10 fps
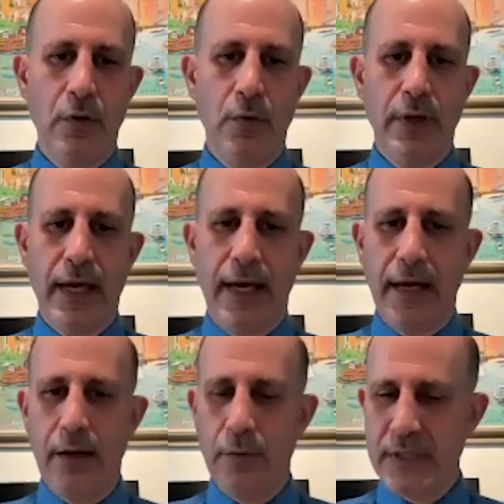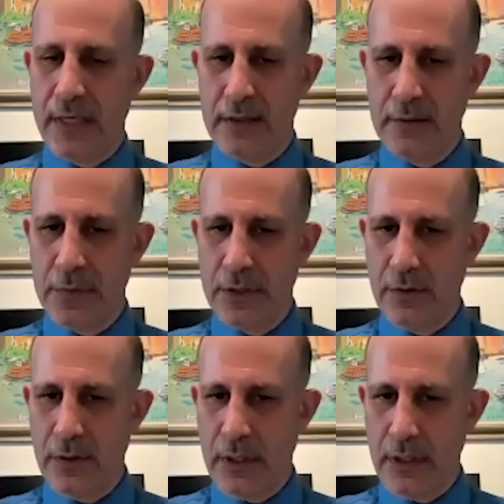We sent him
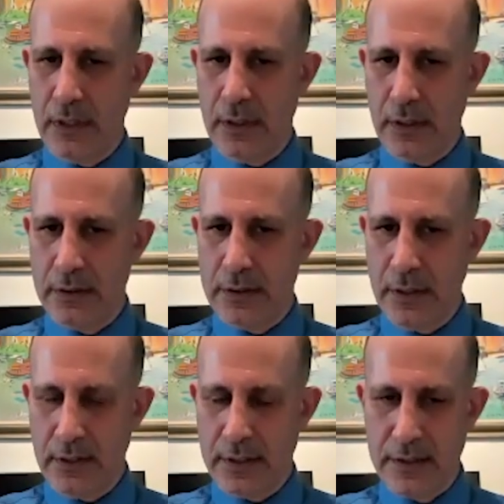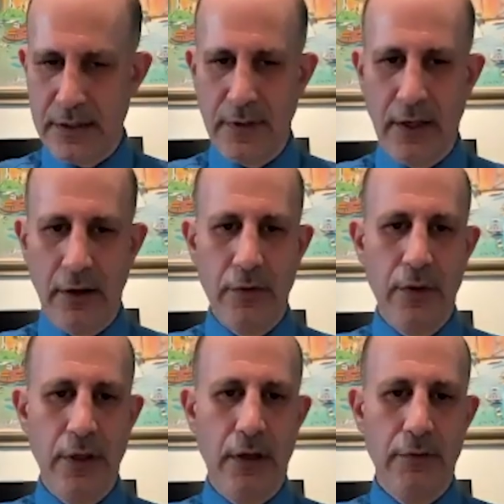to the intensive care
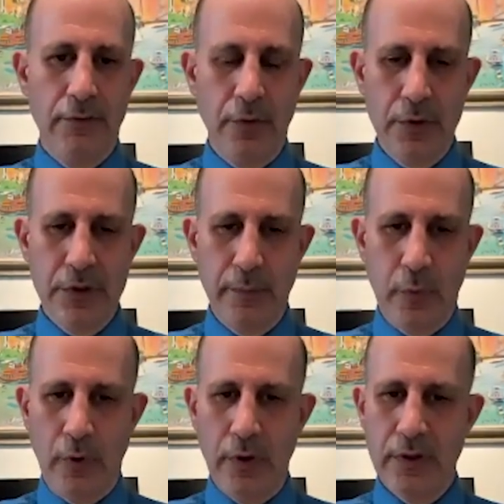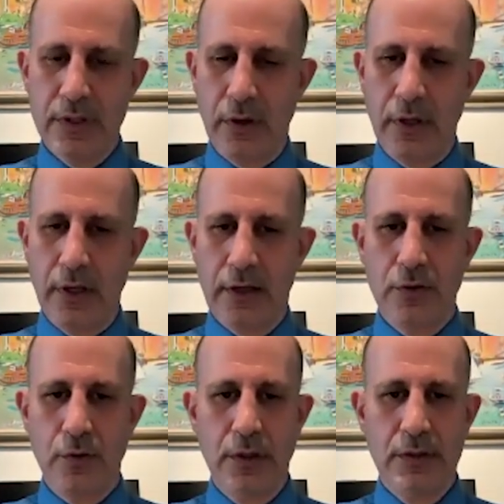unit on fluid support, started
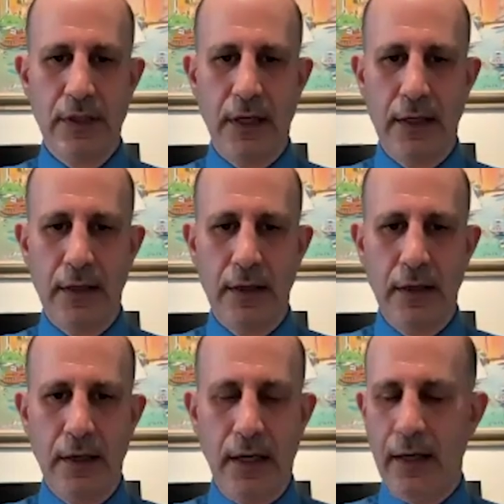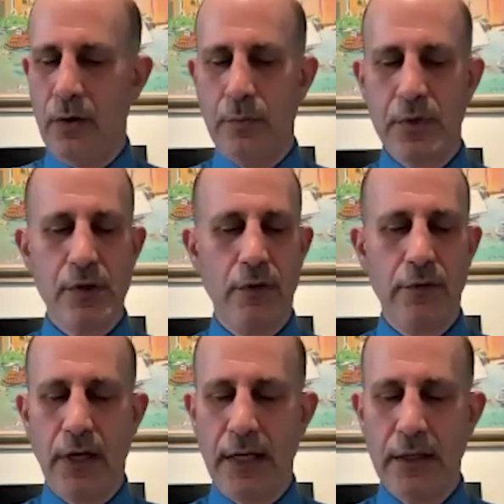octreotide, and almost
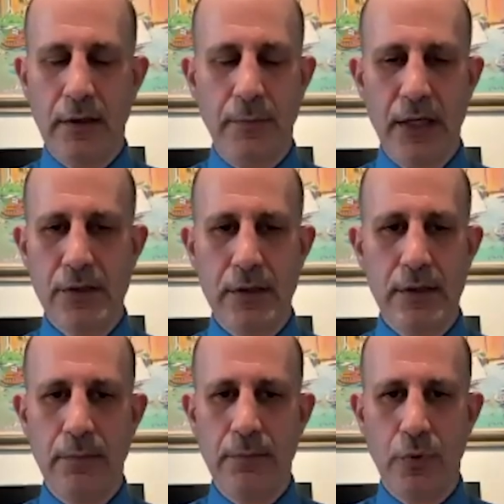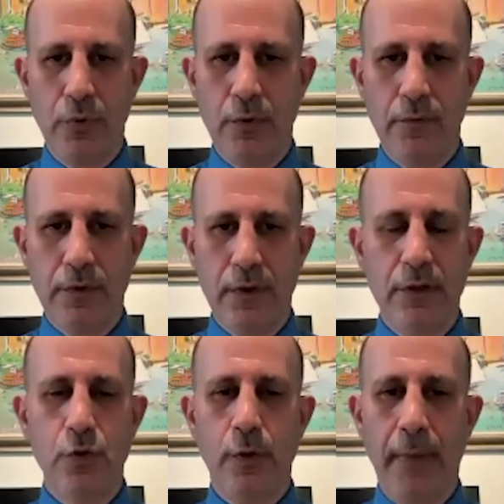overnight the patient improved
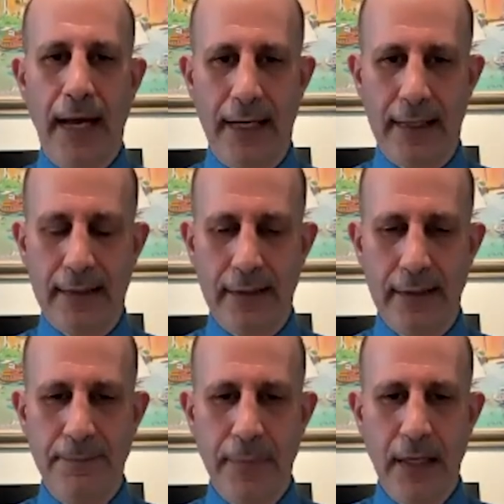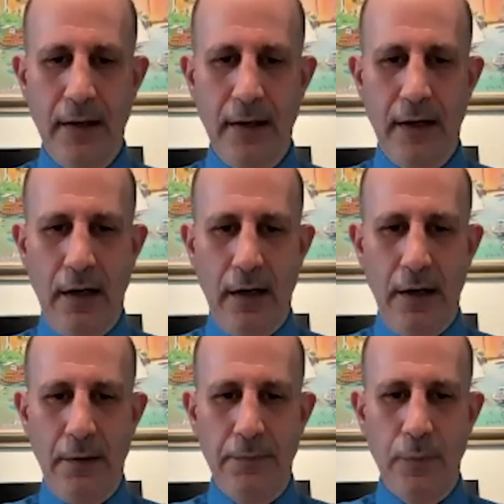dramatically.
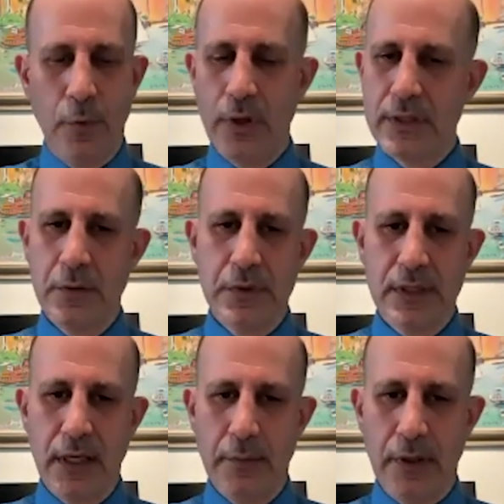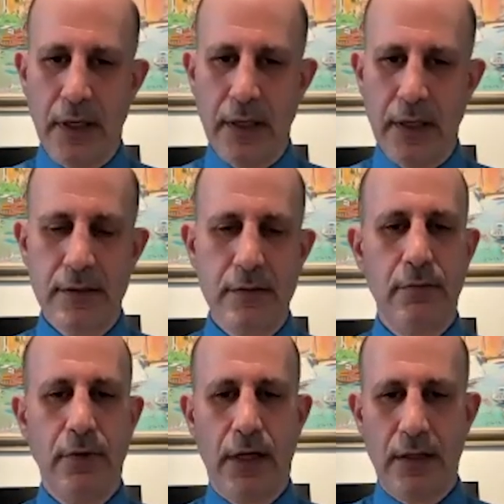Once he was stabilized,
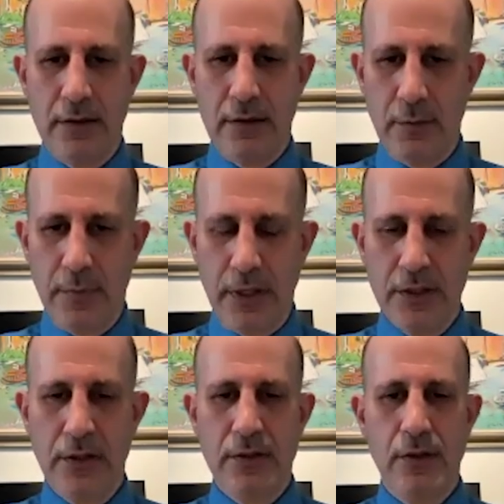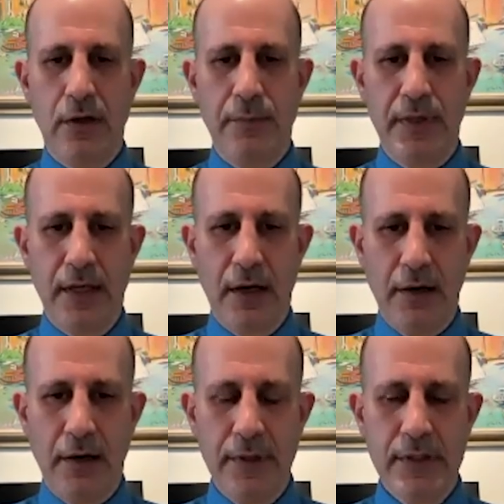I got to know the patient, saw him in the
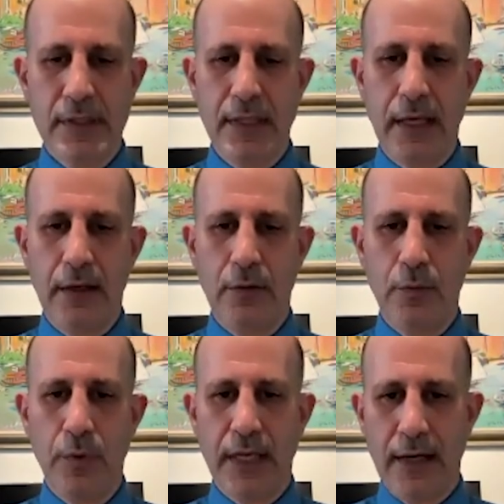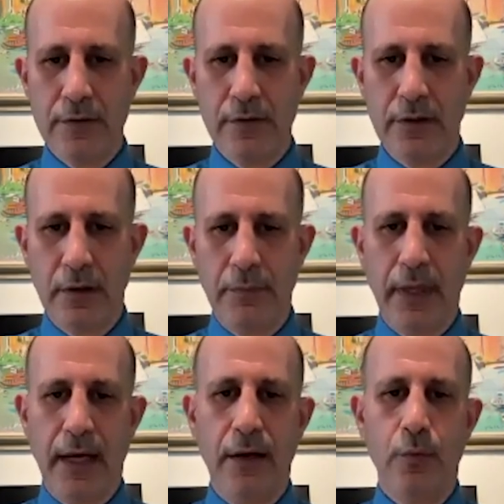office. Then we counseled him
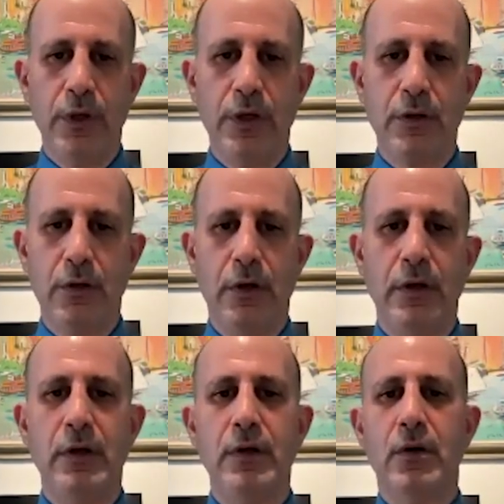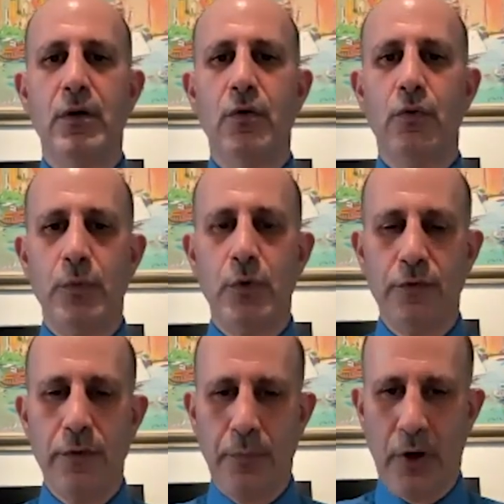that we could remove
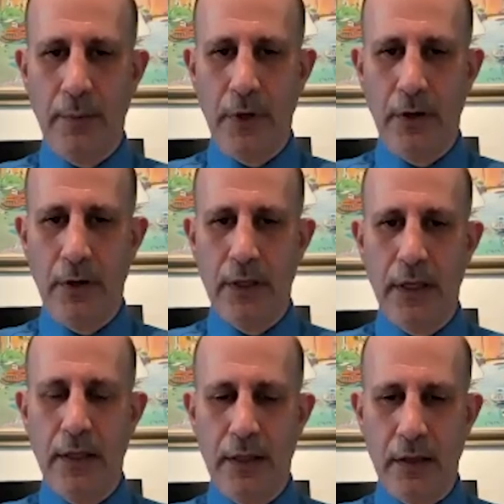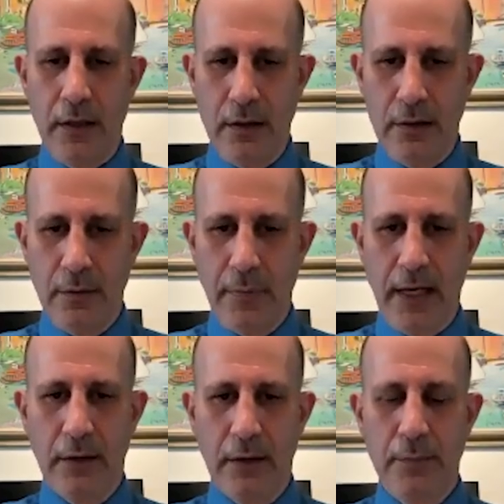the primary and then the
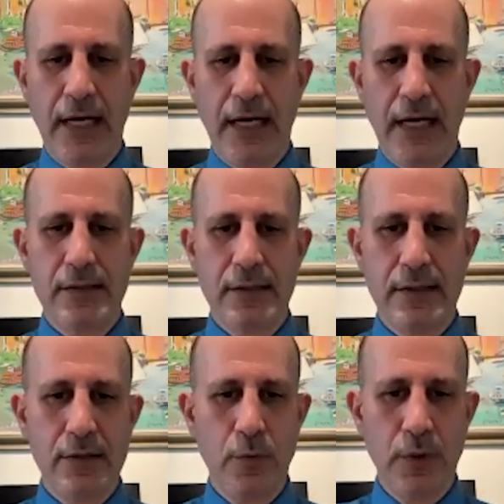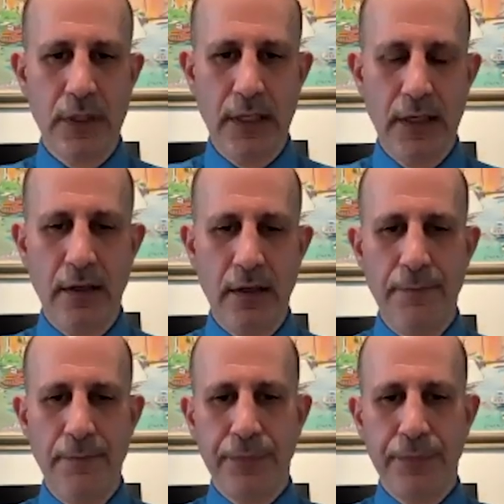hepatic metastases. We did.